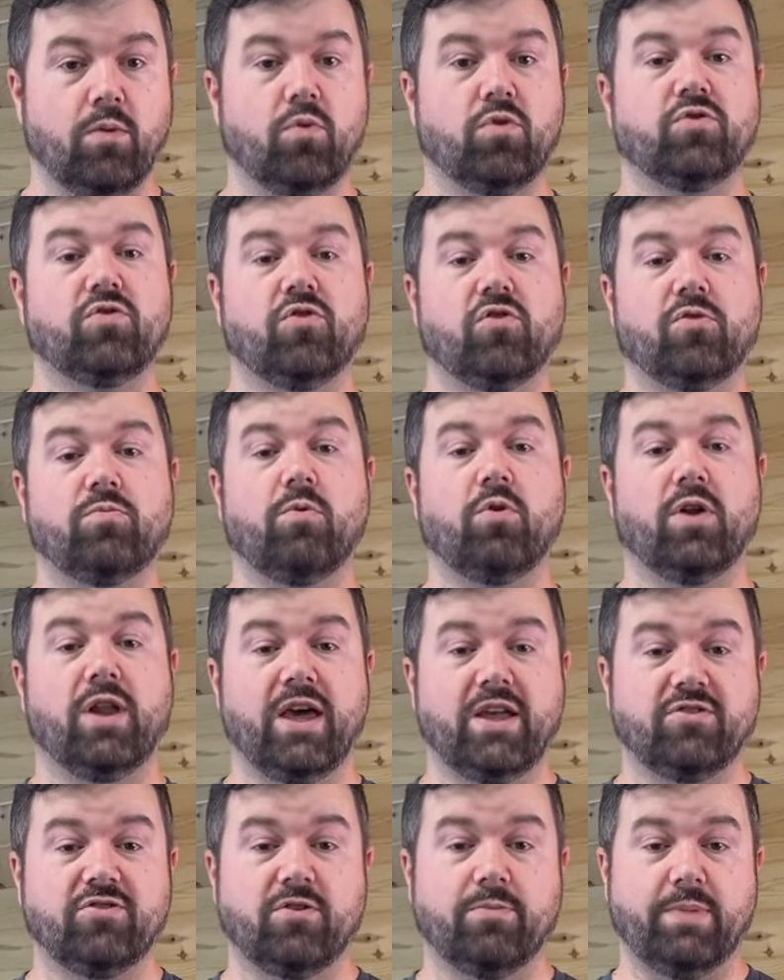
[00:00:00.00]
We'll talk more
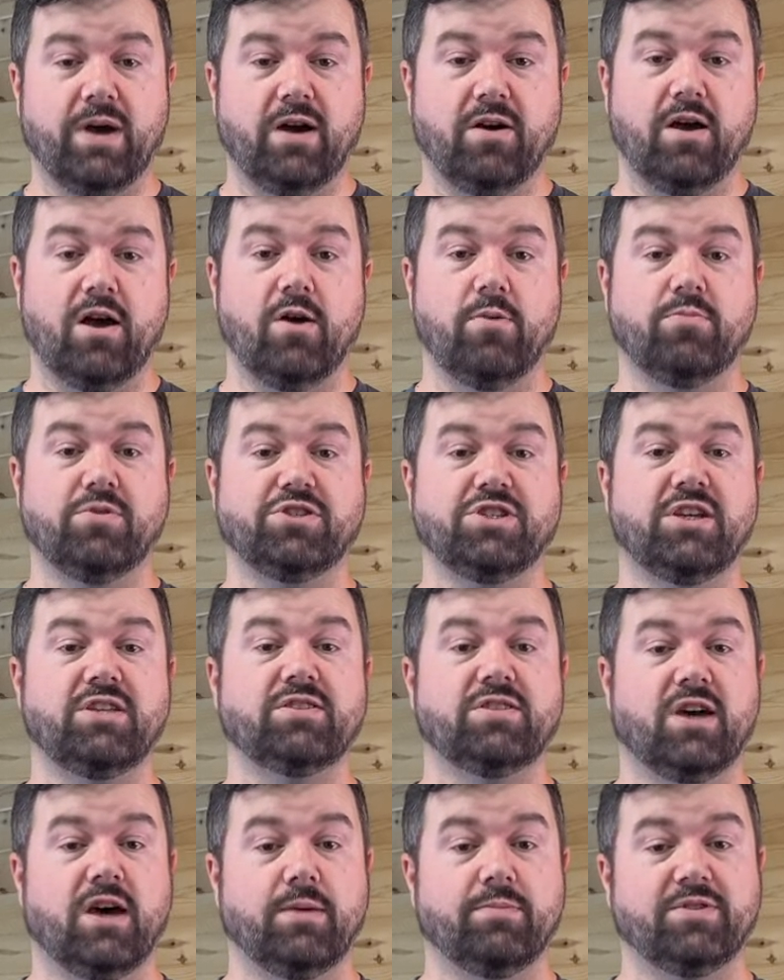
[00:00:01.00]
later about our machine
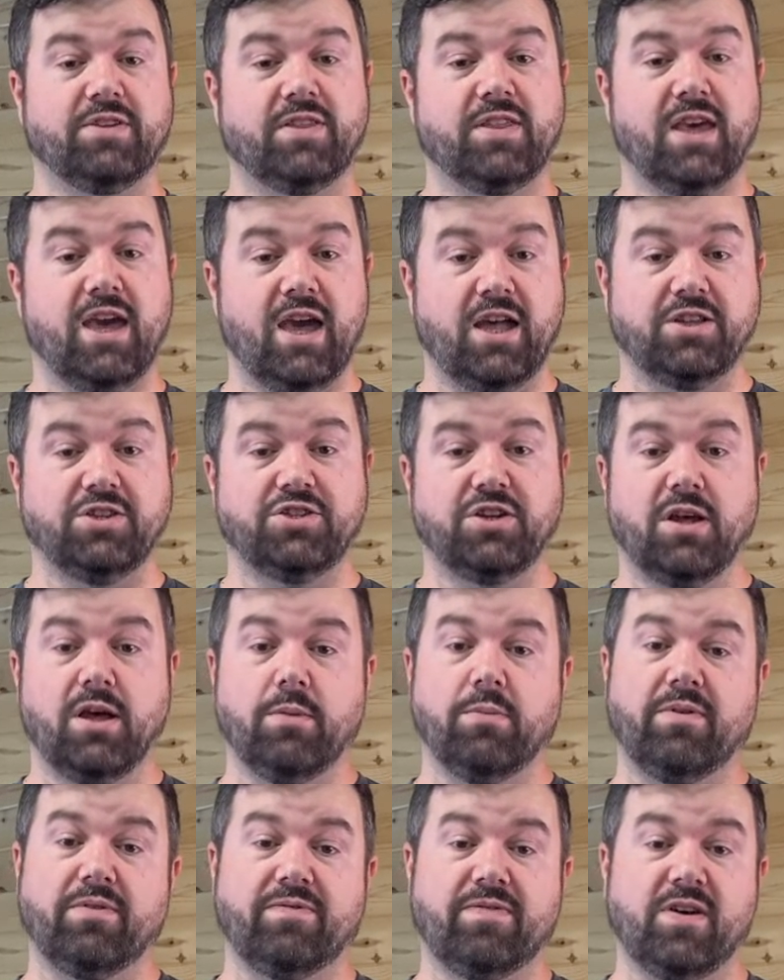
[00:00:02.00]
types on the edge,
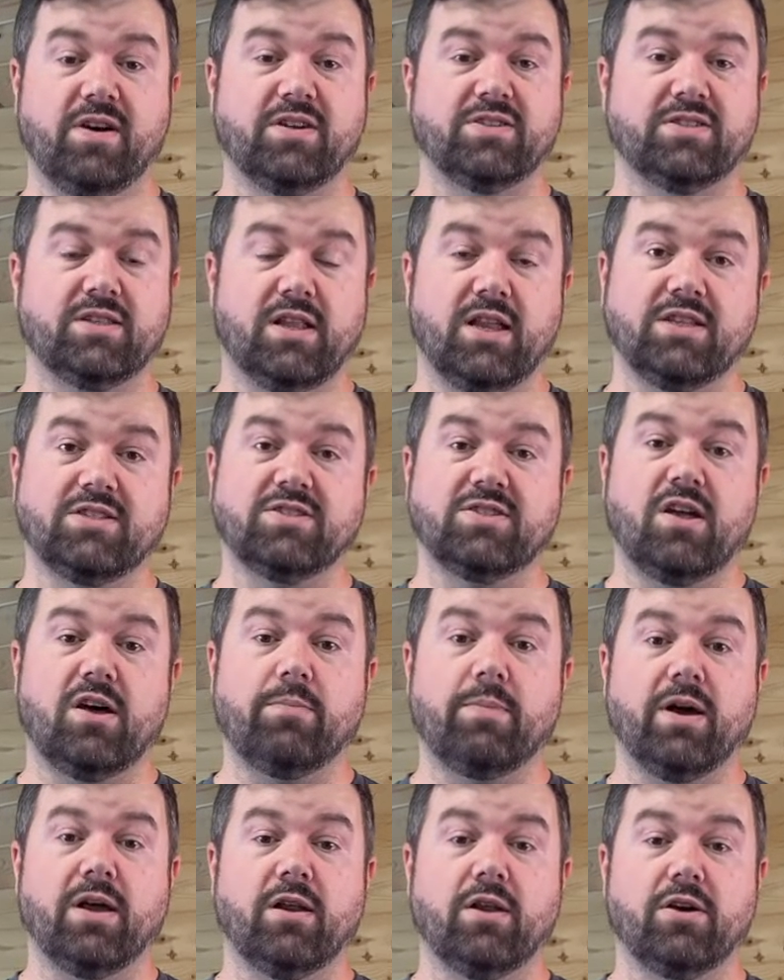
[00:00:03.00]
but first, let's
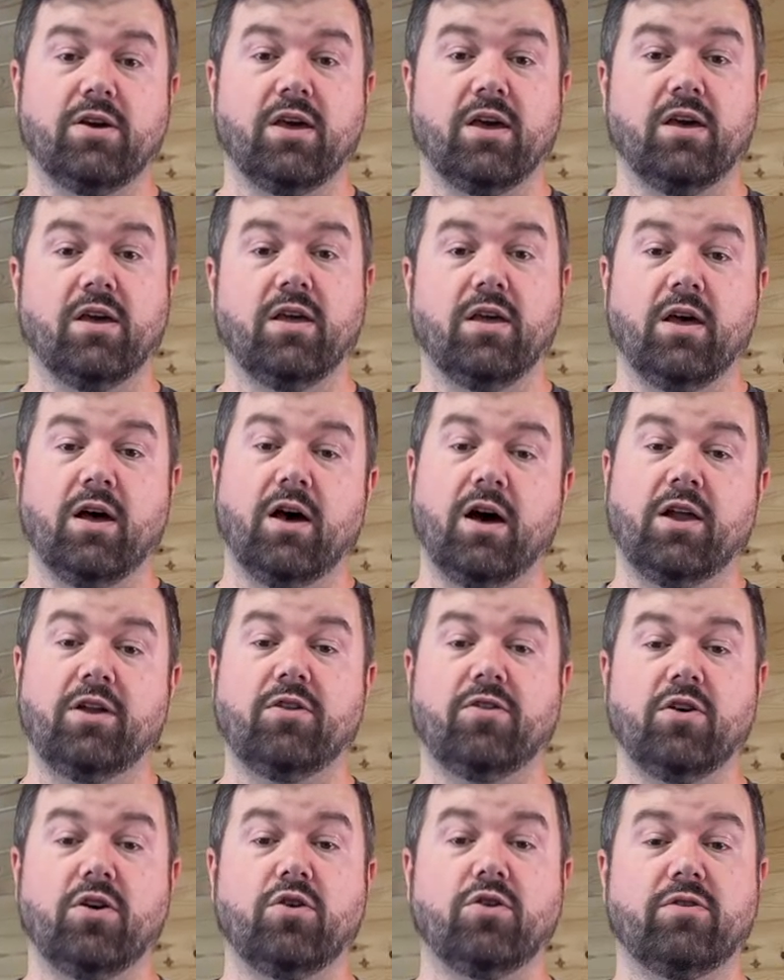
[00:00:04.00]
start by looking
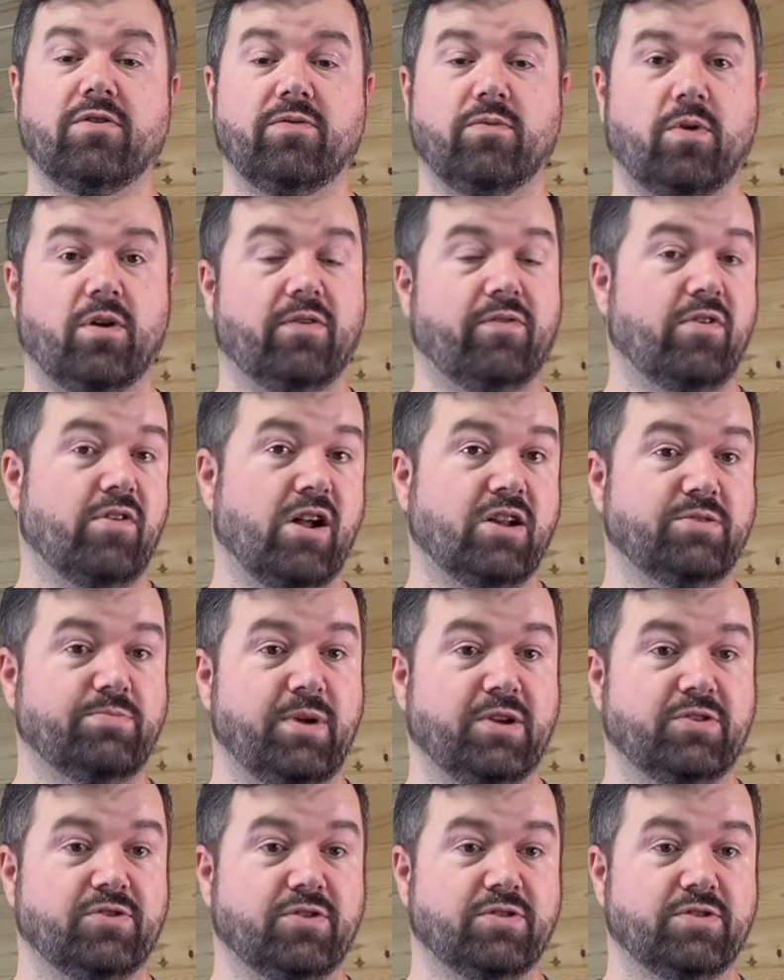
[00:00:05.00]
under the hood of one of our edge
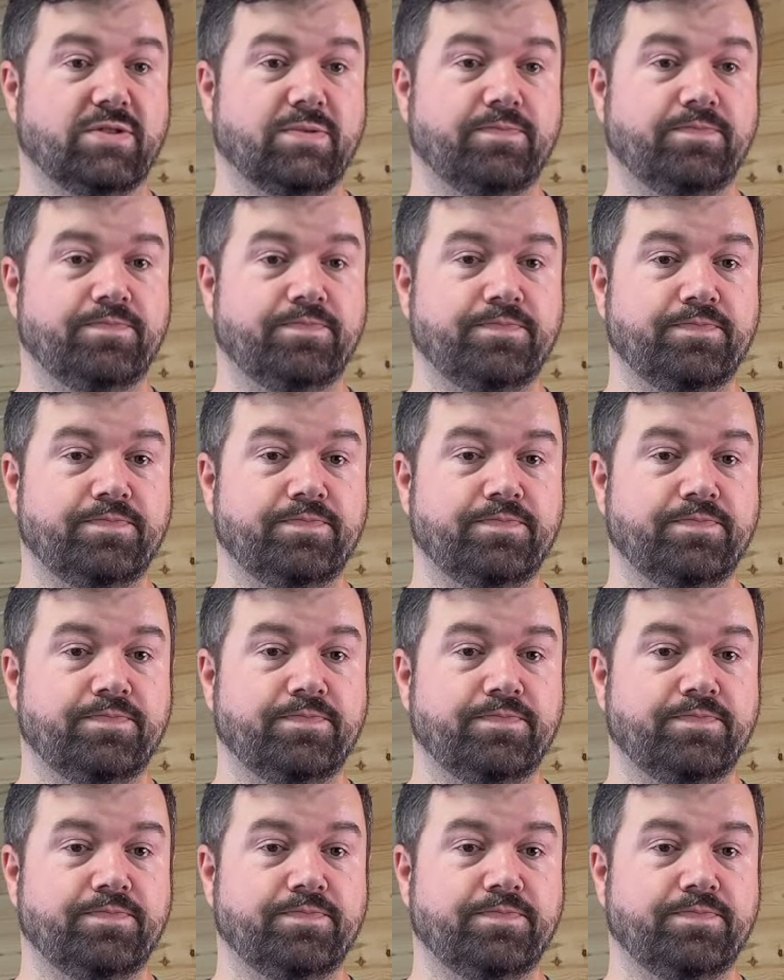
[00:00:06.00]
metros.